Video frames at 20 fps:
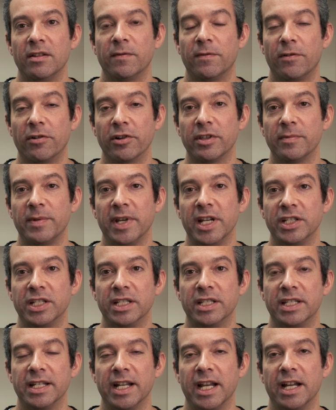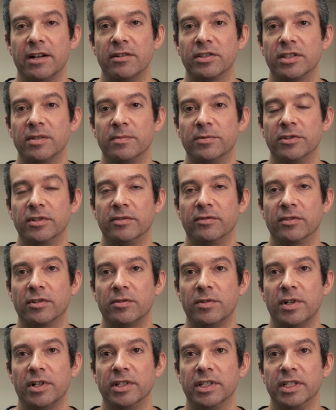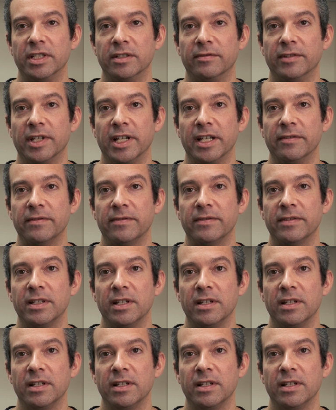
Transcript: for the patients and how it's improved their quality of life.